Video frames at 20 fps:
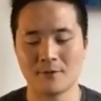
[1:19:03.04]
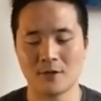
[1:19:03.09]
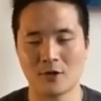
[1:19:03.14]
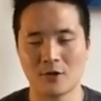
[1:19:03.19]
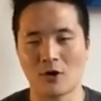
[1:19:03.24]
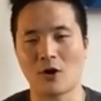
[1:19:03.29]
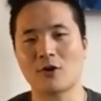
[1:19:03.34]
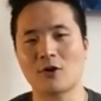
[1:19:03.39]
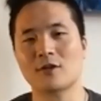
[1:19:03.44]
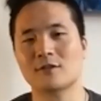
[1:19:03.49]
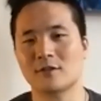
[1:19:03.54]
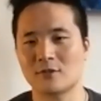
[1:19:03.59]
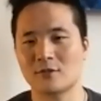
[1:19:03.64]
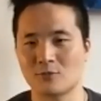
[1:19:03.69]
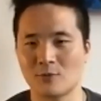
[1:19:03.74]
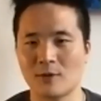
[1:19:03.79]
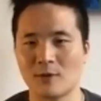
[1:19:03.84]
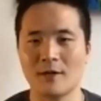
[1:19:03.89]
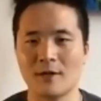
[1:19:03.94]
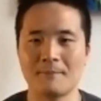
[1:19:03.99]
artists as
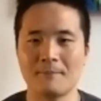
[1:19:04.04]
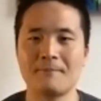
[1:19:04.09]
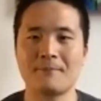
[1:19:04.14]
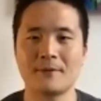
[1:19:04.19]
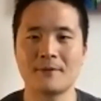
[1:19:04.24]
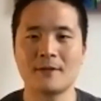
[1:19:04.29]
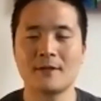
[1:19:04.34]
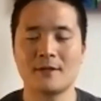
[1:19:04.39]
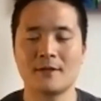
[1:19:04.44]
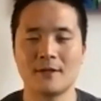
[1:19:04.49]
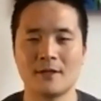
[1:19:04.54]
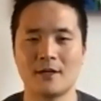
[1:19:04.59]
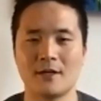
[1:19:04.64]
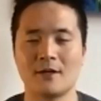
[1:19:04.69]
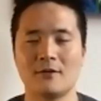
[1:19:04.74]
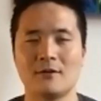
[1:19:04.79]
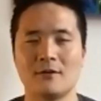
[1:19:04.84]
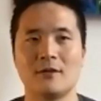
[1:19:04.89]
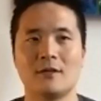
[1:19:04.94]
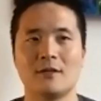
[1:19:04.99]
well, you
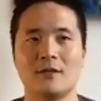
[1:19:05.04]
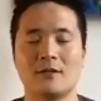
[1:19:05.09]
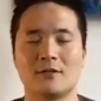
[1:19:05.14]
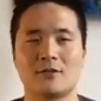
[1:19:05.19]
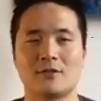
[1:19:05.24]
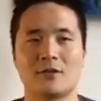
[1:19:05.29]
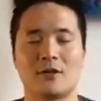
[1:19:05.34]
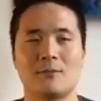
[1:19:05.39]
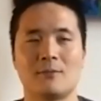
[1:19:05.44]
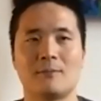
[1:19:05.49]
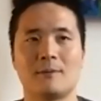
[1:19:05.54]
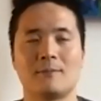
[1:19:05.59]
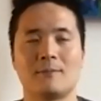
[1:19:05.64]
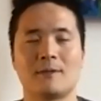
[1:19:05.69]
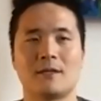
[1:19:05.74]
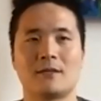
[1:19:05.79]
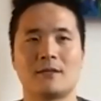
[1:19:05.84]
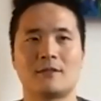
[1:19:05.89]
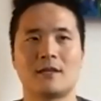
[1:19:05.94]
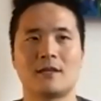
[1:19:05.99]
know, so
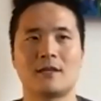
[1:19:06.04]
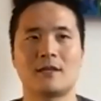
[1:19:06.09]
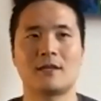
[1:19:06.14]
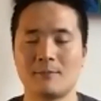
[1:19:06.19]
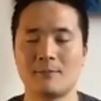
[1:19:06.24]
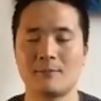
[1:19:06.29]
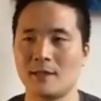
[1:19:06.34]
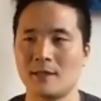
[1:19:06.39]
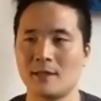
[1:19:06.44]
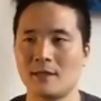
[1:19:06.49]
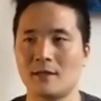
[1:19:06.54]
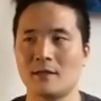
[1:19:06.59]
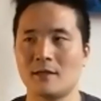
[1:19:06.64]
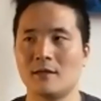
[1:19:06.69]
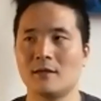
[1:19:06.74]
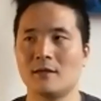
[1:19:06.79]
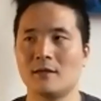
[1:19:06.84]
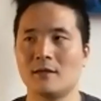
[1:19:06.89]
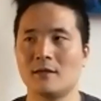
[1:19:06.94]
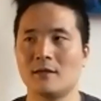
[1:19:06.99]
because that's going to
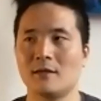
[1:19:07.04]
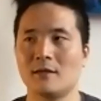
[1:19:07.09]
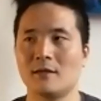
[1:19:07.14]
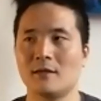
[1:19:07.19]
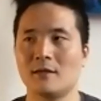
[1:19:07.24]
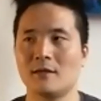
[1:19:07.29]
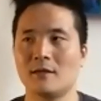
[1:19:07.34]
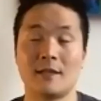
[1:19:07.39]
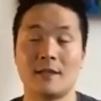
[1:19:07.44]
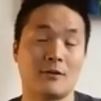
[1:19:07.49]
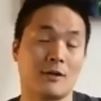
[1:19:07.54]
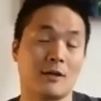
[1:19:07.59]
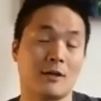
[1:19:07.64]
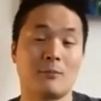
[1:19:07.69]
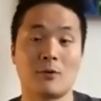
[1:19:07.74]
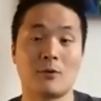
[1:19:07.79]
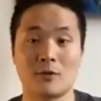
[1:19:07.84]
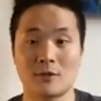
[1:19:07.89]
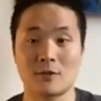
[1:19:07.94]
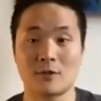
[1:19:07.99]
be, then they'll
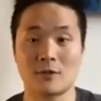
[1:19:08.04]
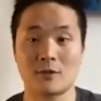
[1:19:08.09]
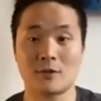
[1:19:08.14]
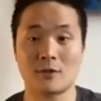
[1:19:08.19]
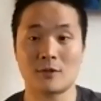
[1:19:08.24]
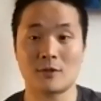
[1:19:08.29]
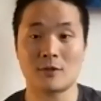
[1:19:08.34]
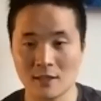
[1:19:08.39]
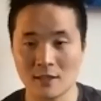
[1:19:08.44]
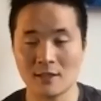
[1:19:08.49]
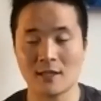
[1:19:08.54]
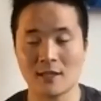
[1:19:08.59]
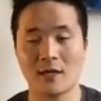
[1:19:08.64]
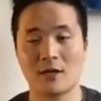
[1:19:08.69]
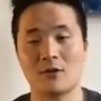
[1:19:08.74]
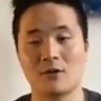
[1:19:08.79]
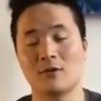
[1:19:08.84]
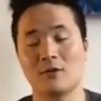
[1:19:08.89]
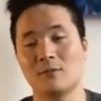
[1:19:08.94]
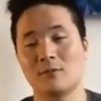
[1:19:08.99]
get more attention and
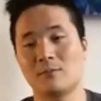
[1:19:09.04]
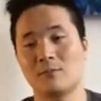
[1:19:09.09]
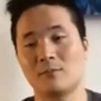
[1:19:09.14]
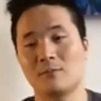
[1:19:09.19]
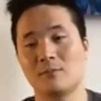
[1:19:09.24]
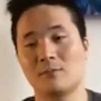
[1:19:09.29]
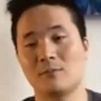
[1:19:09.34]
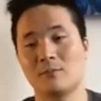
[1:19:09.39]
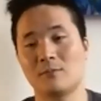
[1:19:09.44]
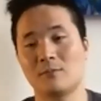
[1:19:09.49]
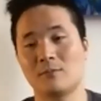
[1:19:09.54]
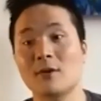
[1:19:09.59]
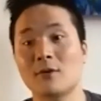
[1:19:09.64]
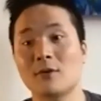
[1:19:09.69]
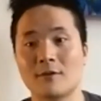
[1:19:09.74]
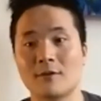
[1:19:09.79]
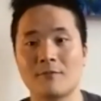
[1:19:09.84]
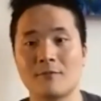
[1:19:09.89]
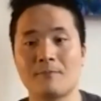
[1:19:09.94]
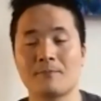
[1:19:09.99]
that'll placate the
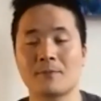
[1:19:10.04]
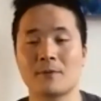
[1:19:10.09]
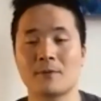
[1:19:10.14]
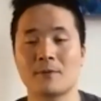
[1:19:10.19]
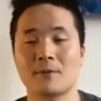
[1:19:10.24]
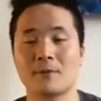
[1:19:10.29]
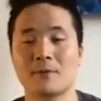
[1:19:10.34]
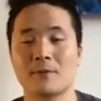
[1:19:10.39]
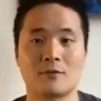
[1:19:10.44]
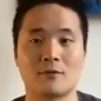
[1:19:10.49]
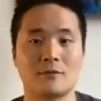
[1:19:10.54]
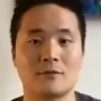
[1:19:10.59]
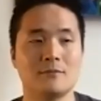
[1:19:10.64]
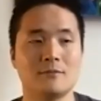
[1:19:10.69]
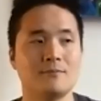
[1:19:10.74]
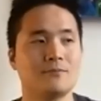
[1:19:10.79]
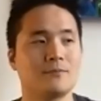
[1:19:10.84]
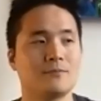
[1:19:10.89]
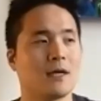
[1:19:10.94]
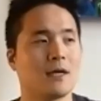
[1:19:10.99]
narrative. Mm-hmm.
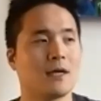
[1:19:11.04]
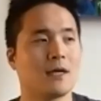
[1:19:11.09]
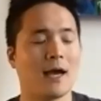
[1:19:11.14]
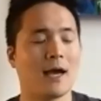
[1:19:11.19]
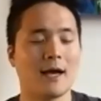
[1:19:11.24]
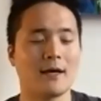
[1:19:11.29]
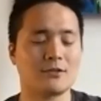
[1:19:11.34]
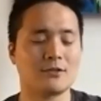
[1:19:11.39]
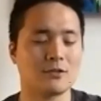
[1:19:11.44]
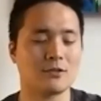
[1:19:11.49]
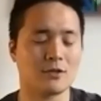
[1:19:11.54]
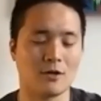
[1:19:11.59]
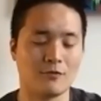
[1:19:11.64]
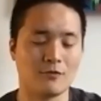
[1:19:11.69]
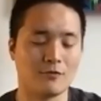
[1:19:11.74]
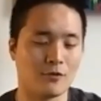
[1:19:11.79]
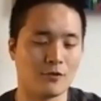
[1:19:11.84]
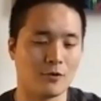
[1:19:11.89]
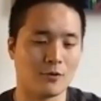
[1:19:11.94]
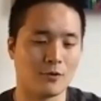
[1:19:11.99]
So as you
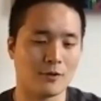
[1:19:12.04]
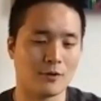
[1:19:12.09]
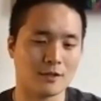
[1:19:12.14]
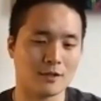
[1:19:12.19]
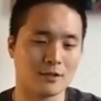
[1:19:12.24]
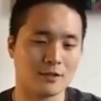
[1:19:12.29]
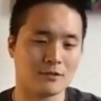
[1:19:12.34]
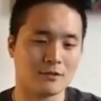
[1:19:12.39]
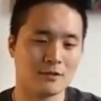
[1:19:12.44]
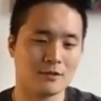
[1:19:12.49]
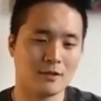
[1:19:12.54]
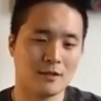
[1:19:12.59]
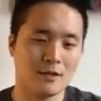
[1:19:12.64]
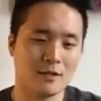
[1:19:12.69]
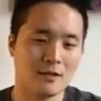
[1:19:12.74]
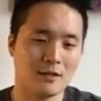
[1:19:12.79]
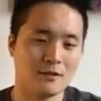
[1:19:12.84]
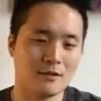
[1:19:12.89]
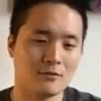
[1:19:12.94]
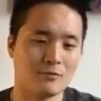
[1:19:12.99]
go forward, just
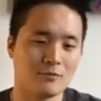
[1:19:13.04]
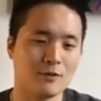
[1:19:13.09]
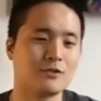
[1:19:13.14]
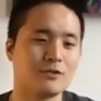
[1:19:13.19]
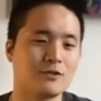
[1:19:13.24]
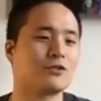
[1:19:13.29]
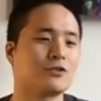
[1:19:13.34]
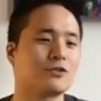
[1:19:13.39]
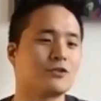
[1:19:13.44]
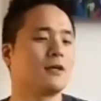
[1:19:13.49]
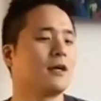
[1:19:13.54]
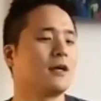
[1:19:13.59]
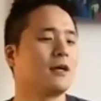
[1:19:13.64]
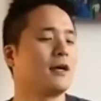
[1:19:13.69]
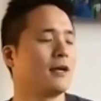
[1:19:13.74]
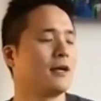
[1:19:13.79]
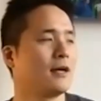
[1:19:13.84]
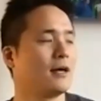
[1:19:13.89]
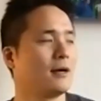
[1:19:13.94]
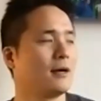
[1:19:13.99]
research first,
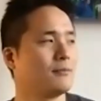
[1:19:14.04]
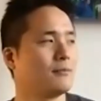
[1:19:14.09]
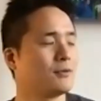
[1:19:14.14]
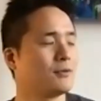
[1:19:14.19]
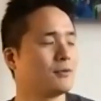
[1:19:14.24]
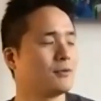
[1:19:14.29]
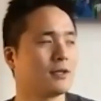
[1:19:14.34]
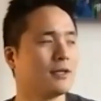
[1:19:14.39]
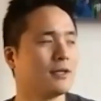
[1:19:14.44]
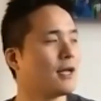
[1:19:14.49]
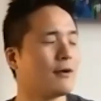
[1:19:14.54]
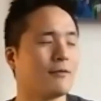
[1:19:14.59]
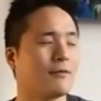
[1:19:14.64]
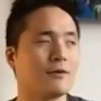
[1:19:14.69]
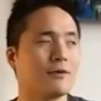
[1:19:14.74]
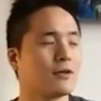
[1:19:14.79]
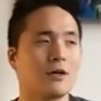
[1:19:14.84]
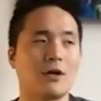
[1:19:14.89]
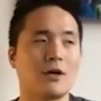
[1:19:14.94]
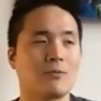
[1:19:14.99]
and you can
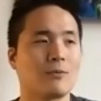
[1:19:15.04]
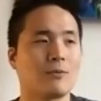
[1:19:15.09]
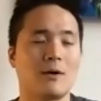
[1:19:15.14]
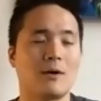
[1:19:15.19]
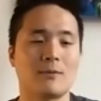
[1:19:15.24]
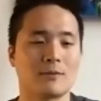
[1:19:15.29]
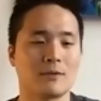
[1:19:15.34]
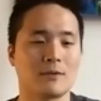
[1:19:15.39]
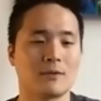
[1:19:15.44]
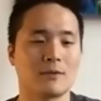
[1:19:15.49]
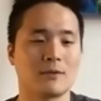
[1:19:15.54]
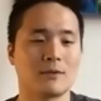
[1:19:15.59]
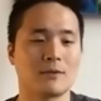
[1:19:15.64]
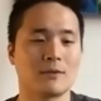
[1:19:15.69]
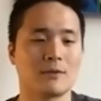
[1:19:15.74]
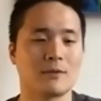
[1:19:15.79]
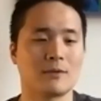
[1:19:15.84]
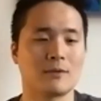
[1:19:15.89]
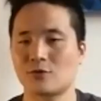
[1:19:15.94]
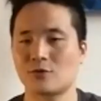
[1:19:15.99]
never go wrong with looking
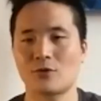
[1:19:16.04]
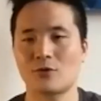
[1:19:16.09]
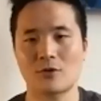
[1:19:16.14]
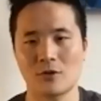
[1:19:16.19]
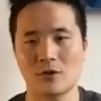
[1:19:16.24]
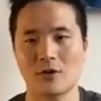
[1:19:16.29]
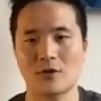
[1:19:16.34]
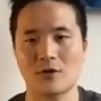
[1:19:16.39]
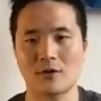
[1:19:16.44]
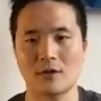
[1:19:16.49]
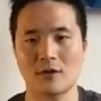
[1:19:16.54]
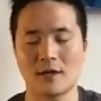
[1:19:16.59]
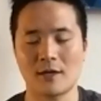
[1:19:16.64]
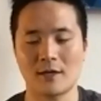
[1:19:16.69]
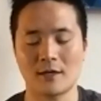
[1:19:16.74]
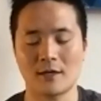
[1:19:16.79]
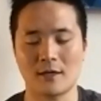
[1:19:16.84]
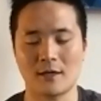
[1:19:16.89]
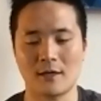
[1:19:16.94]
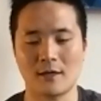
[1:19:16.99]
at historical art.
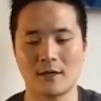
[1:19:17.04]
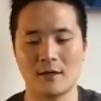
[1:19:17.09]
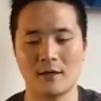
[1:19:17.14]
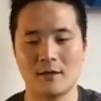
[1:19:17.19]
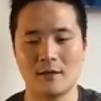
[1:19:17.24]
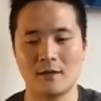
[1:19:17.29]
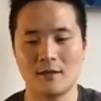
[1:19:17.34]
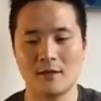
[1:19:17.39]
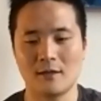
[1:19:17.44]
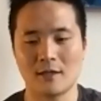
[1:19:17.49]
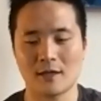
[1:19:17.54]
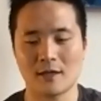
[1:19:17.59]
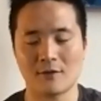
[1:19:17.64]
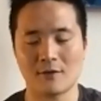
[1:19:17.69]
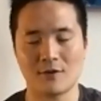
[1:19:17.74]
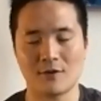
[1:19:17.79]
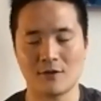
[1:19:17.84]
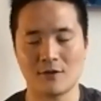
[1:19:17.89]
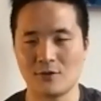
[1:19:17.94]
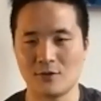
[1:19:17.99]
Like if
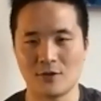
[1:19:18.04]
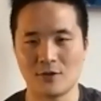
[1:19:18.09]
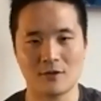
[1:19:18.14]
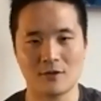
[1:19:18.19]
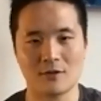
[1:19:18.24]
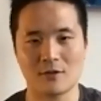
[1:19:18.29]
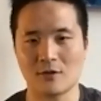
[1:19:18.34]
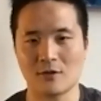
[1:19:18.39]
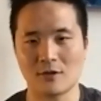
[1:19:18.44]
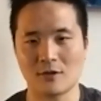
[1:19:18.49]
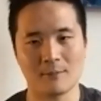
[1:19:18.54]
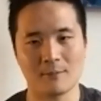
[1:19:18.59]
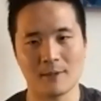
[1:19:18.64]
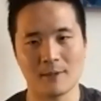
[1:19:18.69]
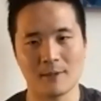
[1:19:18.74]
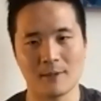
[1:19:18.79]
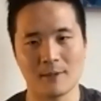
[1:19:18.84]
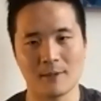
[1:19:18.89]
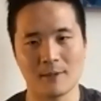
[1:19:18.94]
you're in New York, go to the Met.